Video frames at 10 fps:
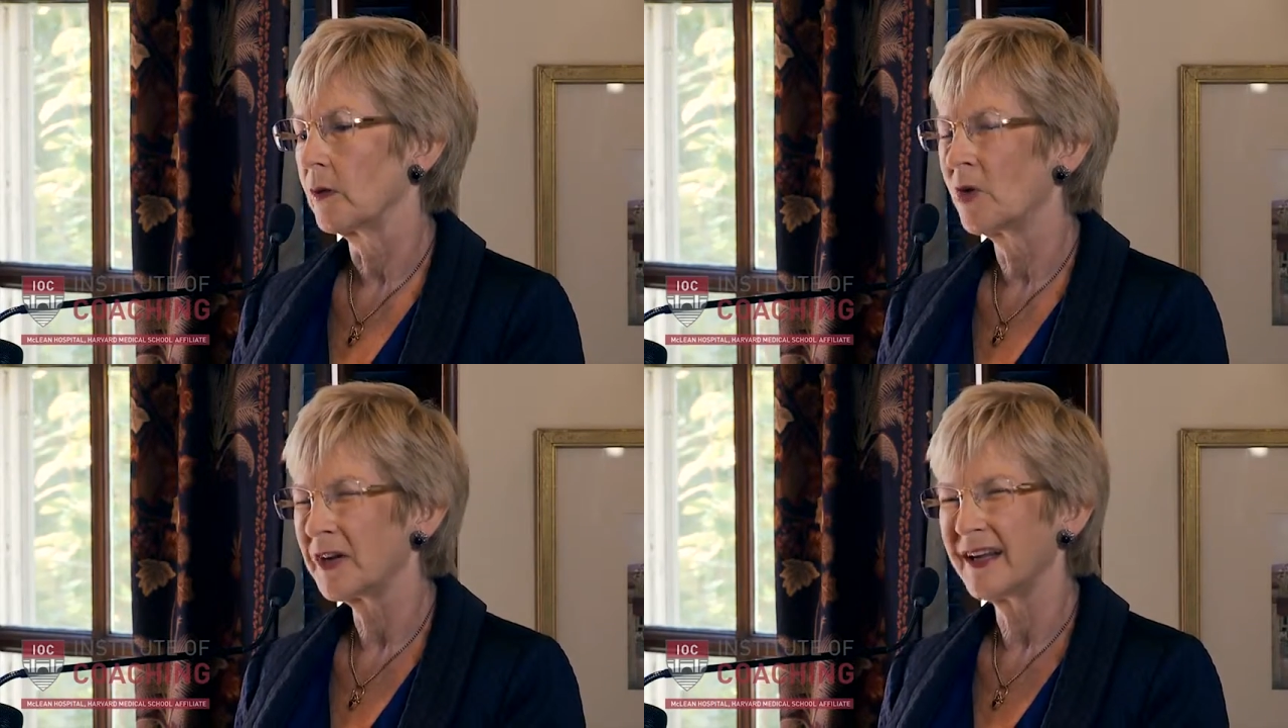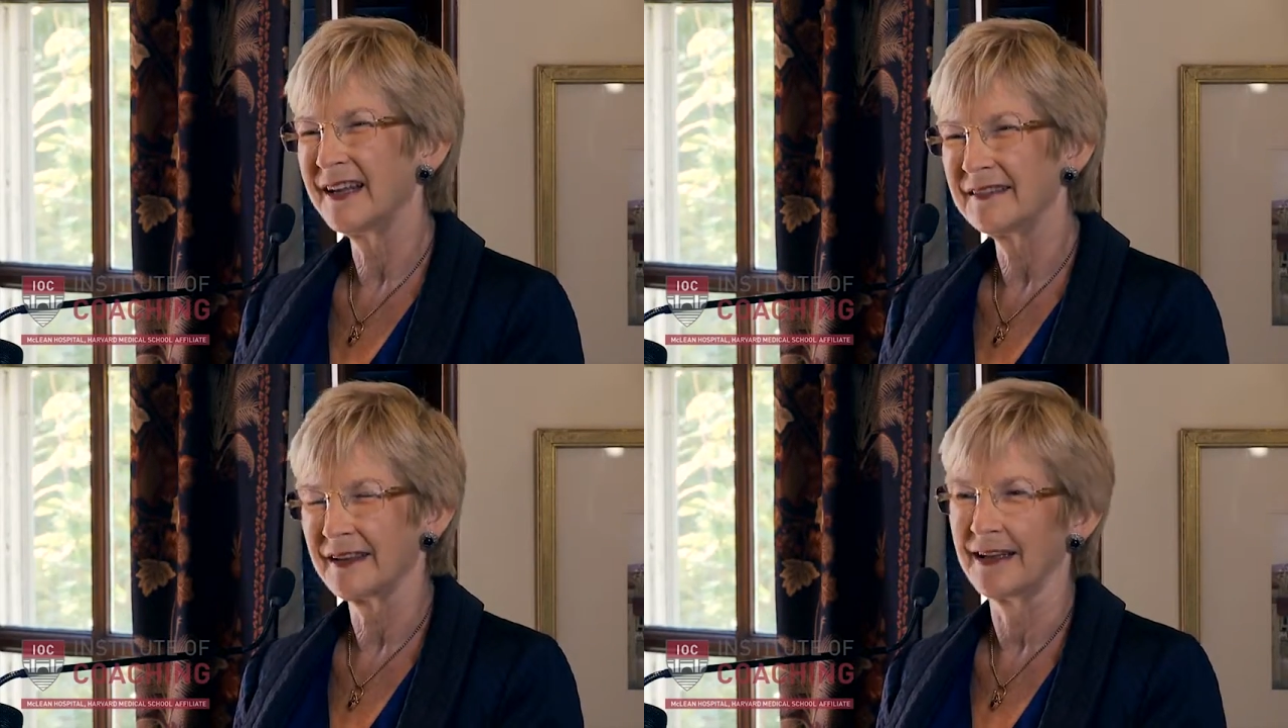What
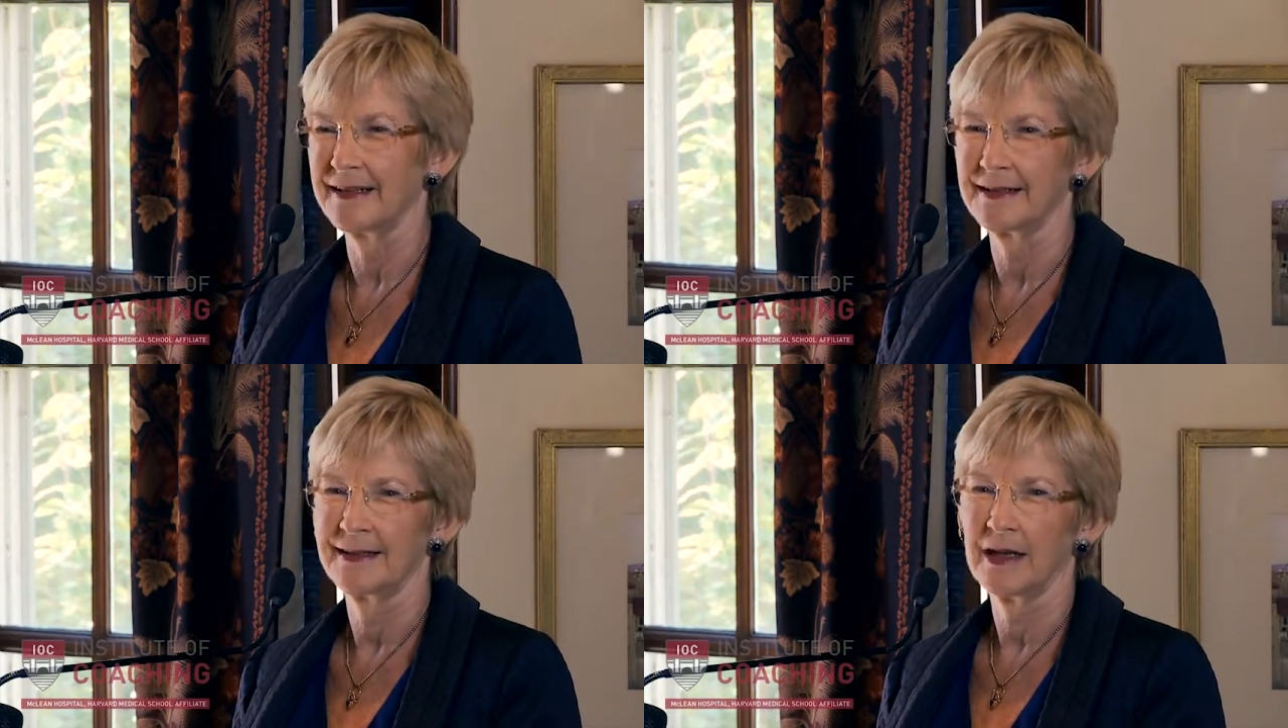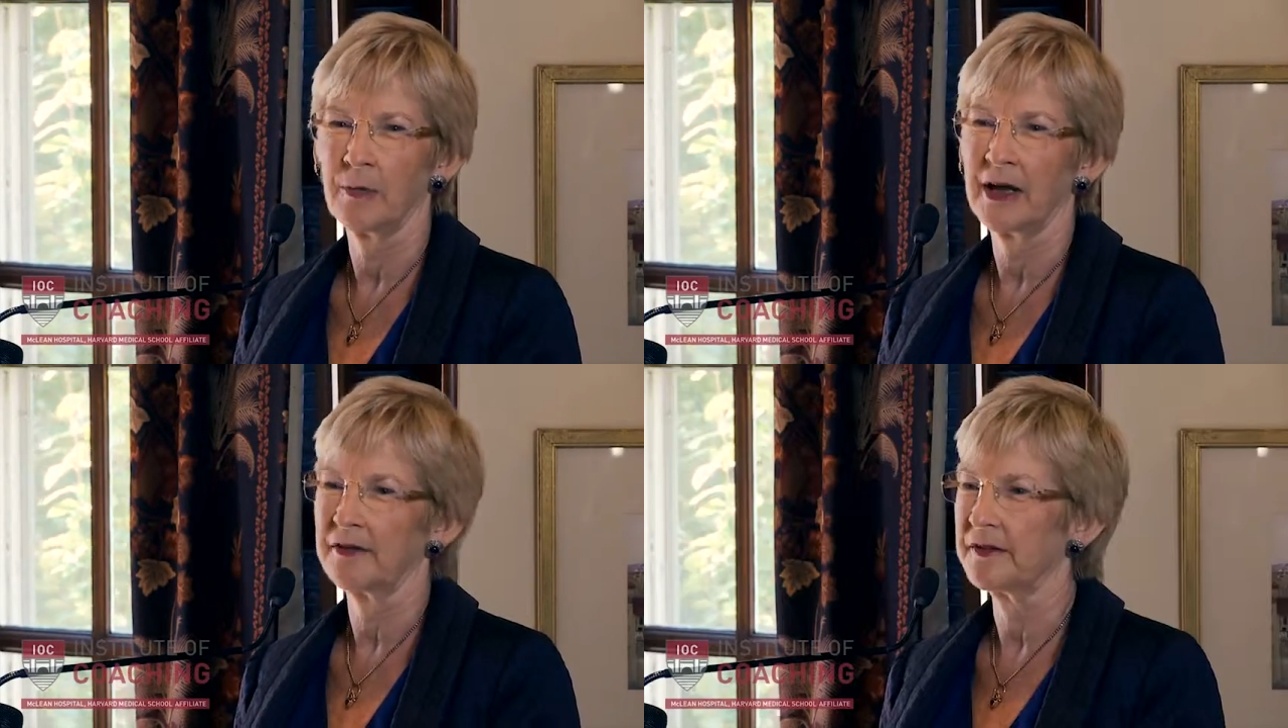is it
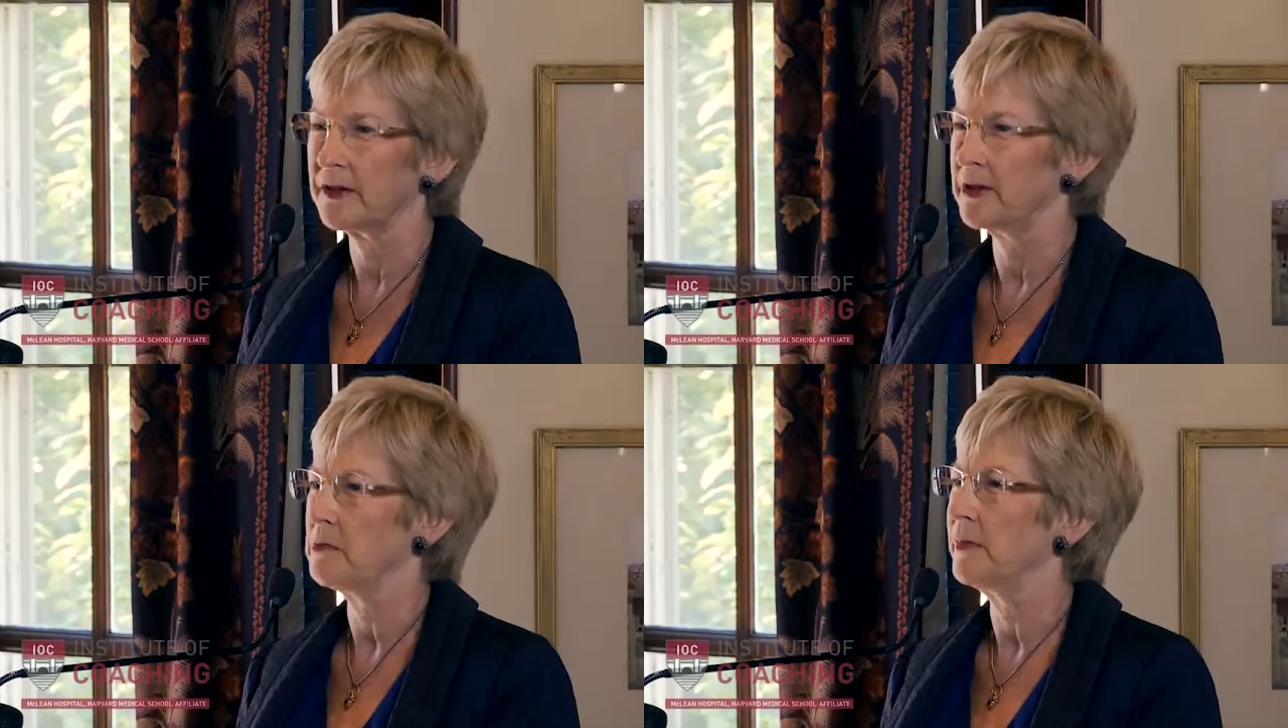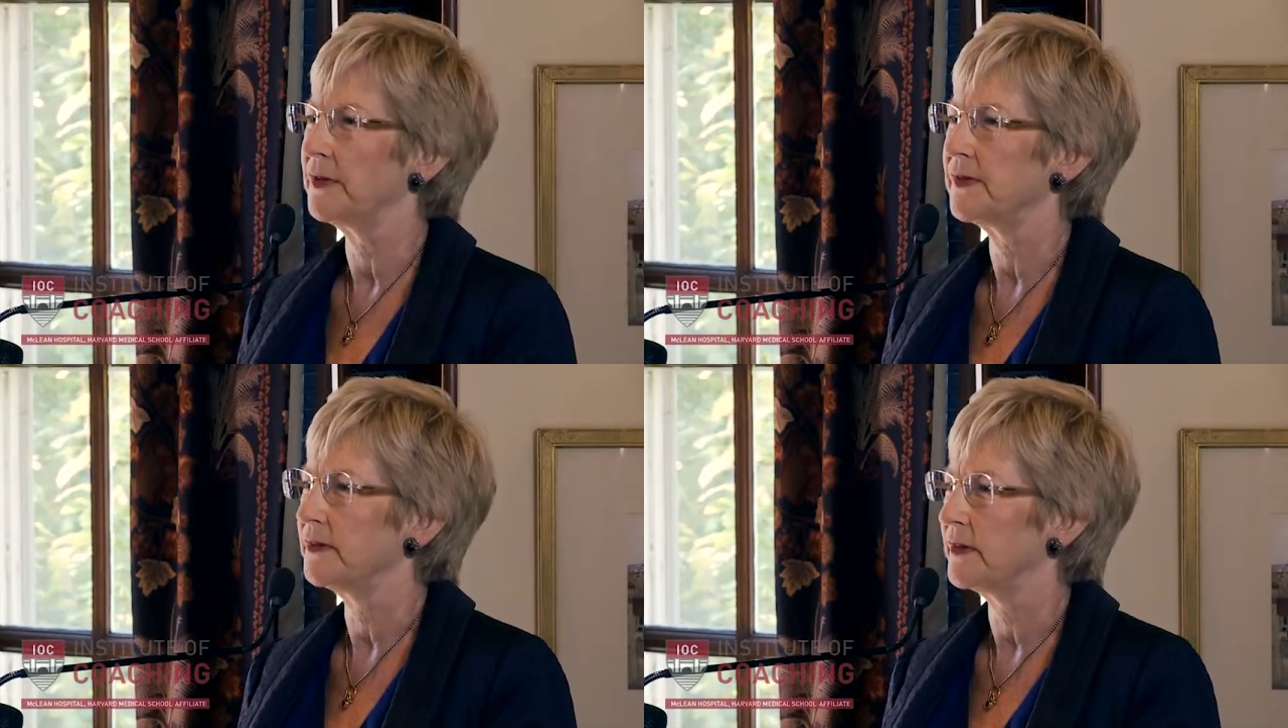about certain
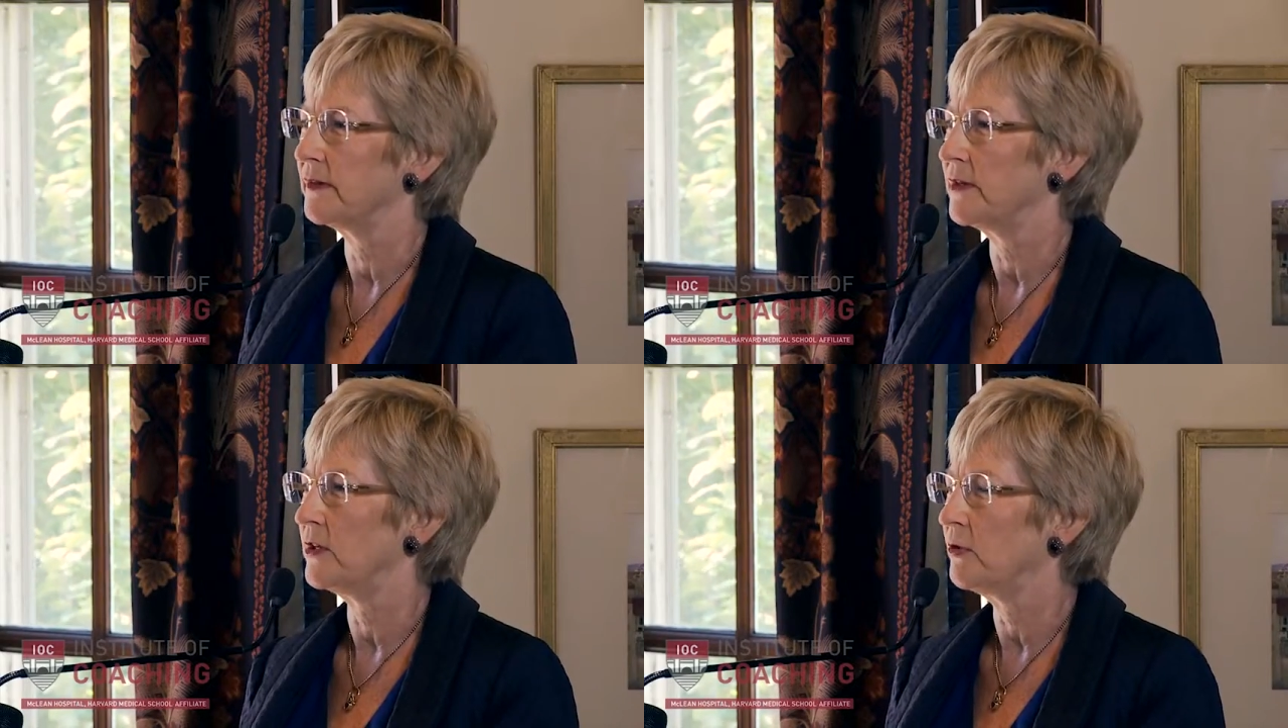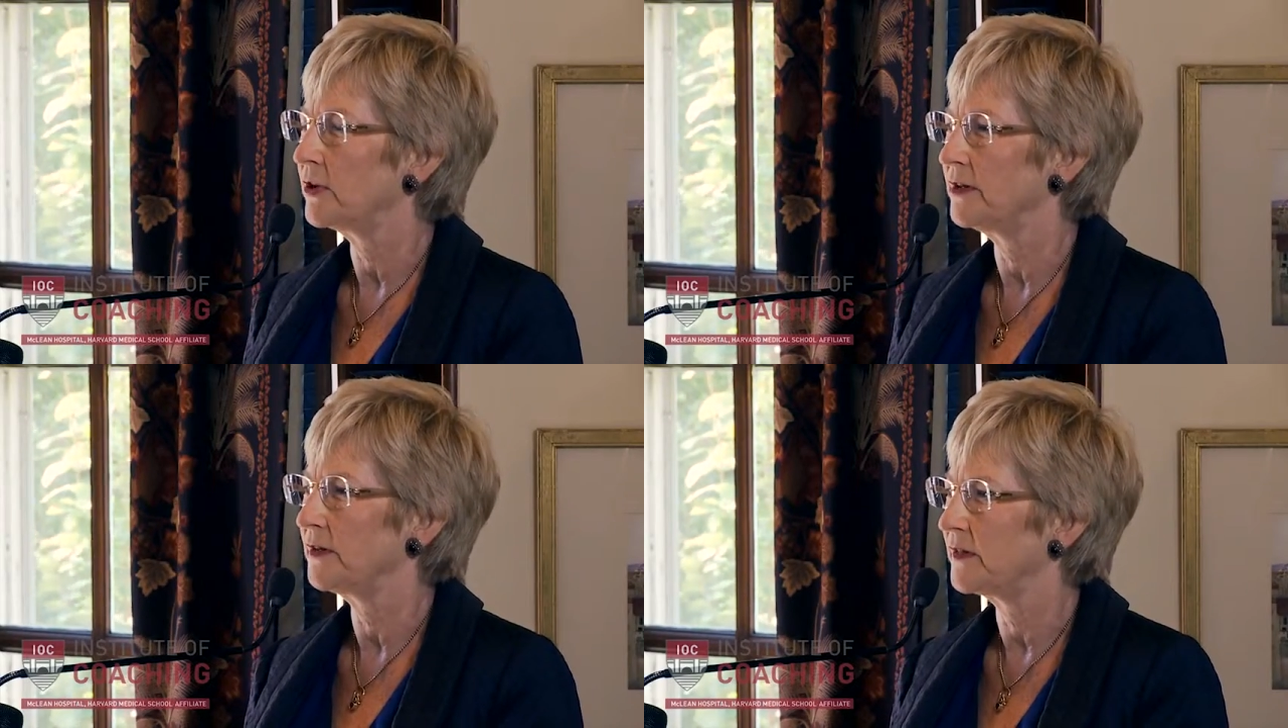businesses that you
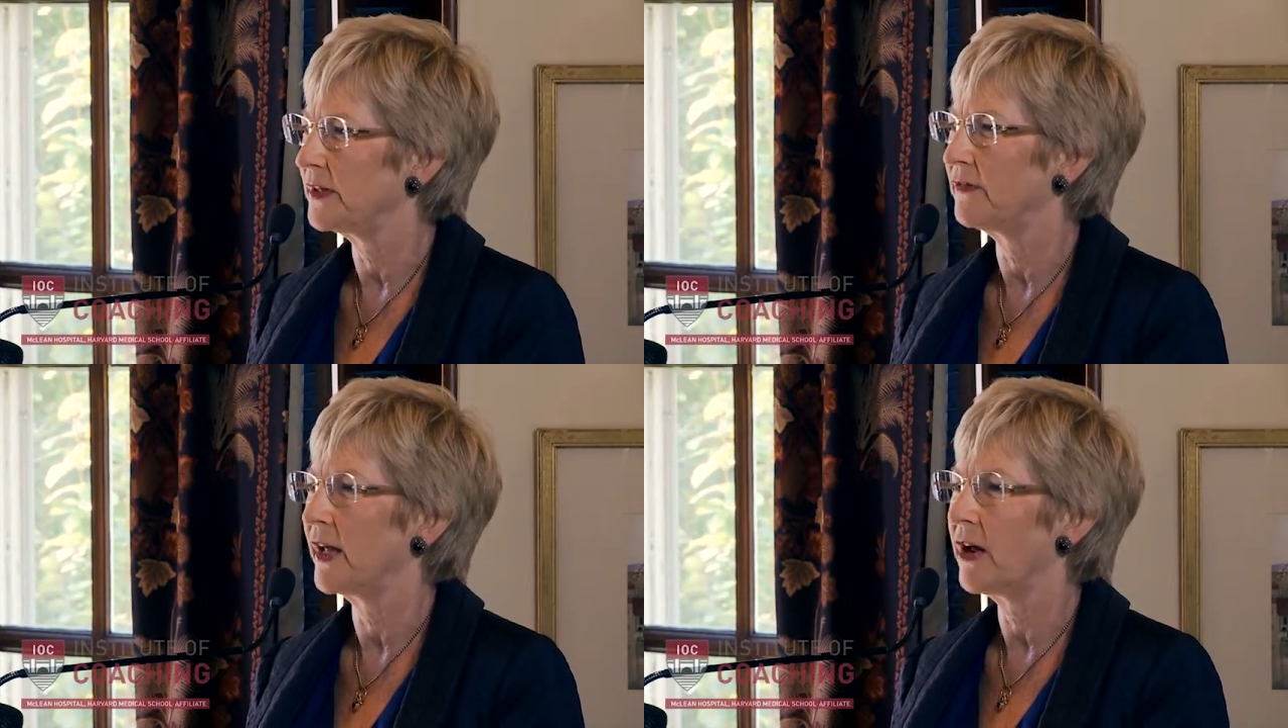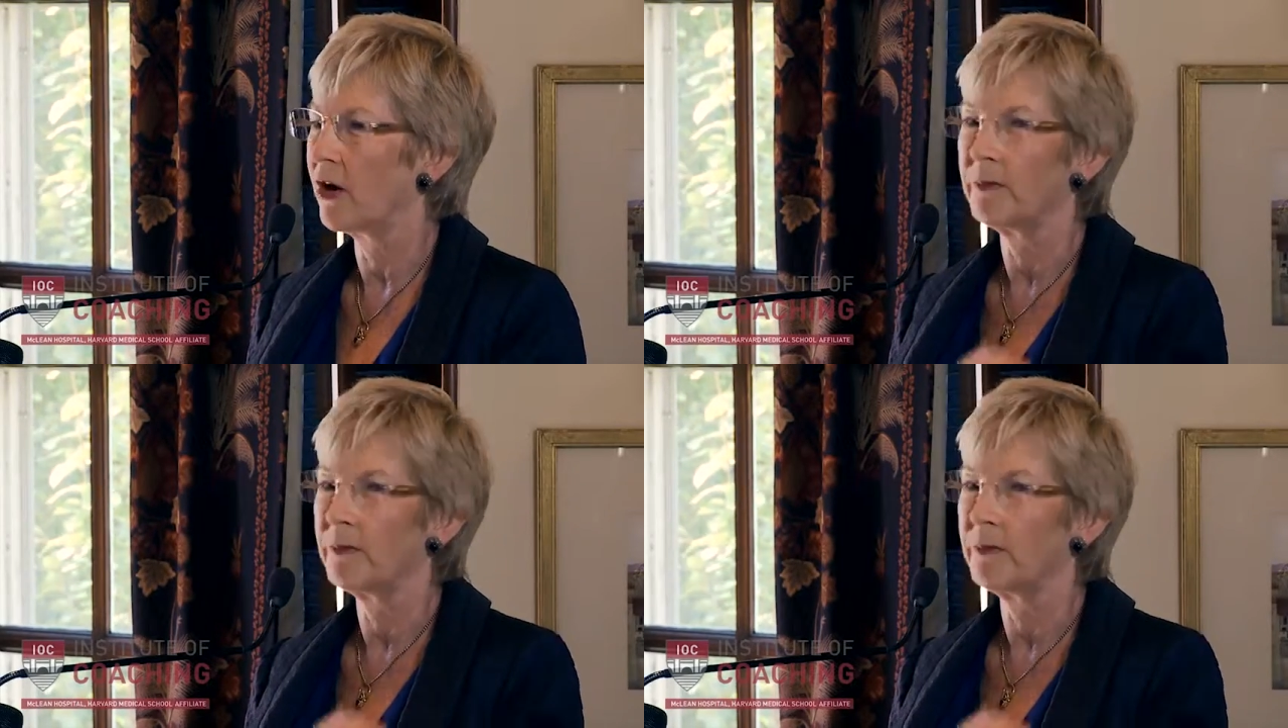can see they are